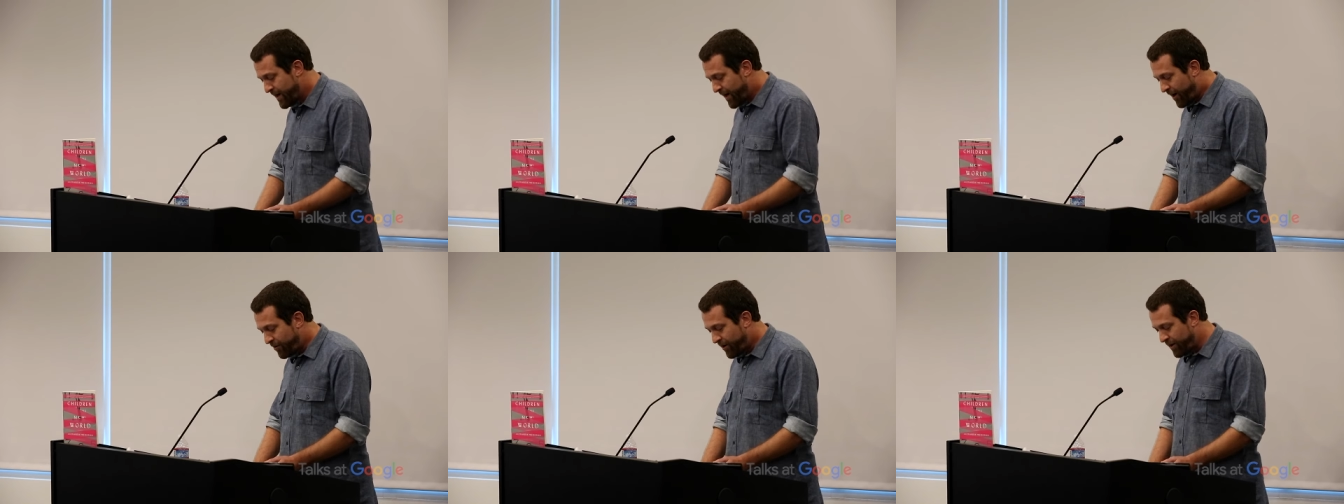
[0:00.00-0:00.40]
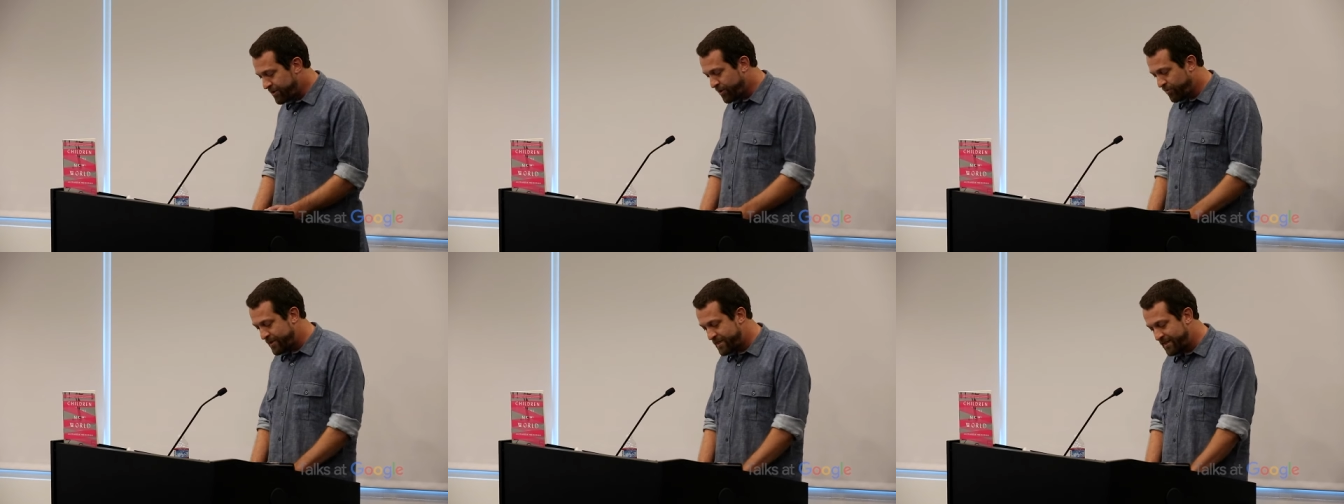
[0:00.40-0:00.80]
Our
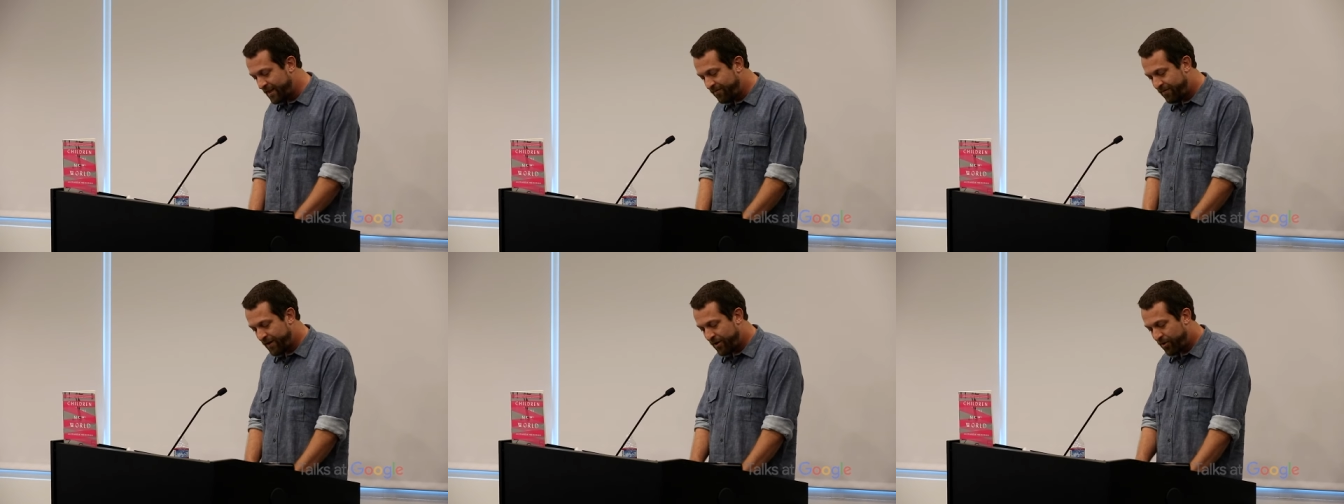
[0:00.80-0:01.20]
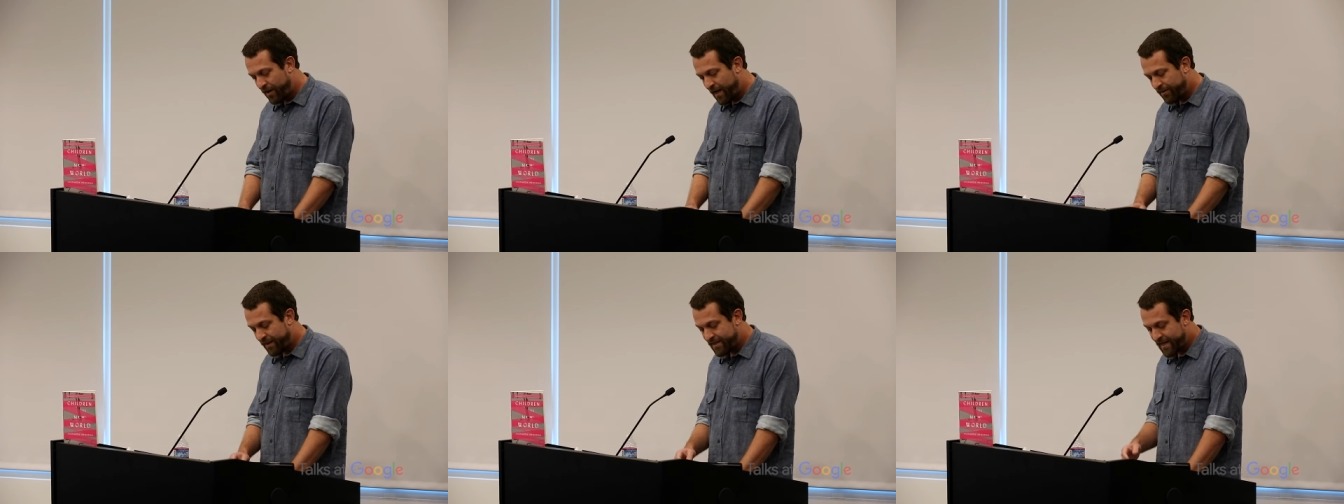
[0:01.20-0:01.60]
culture was still figuring
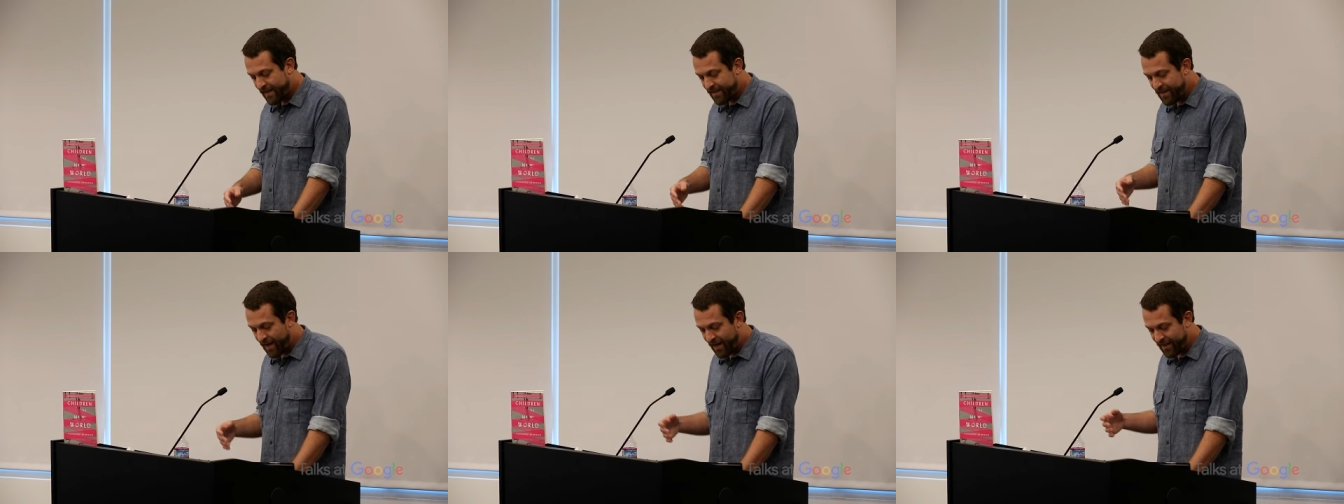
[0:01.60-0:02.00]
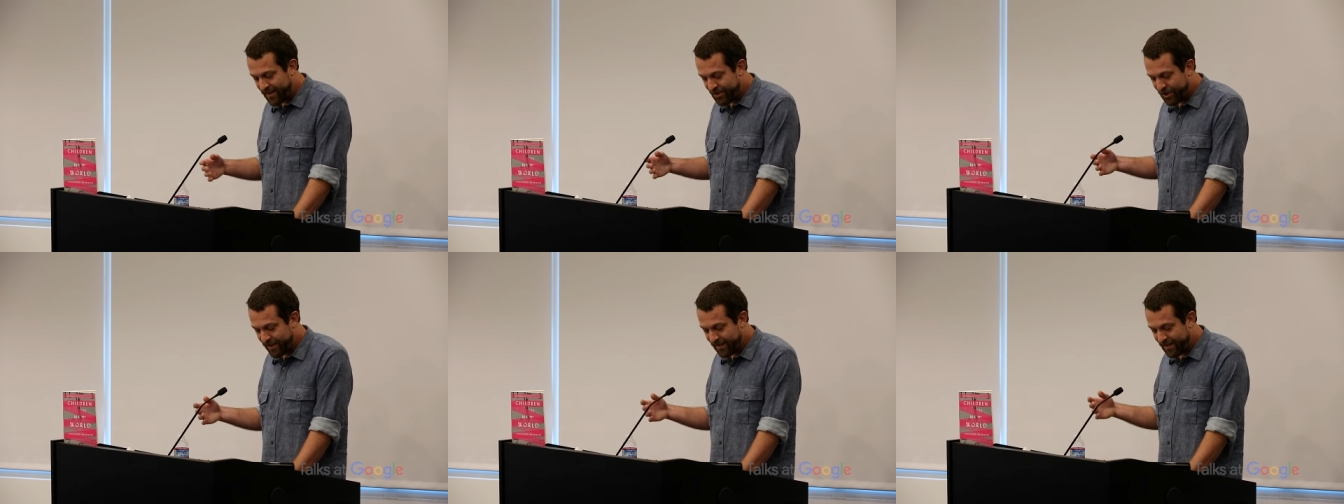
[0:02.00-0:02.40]
out the
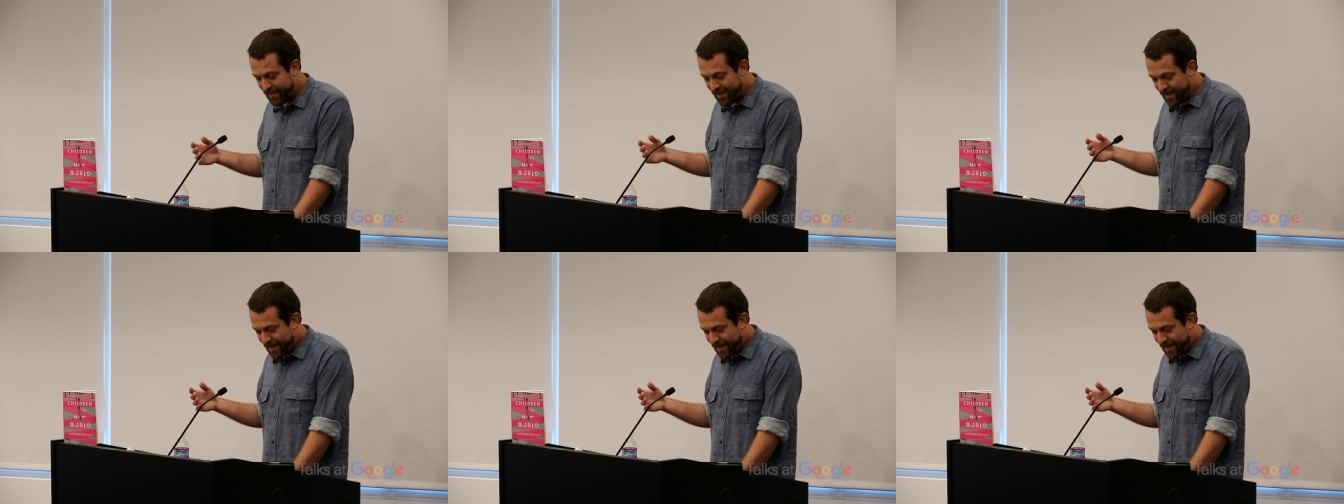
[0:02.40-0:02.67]
technology.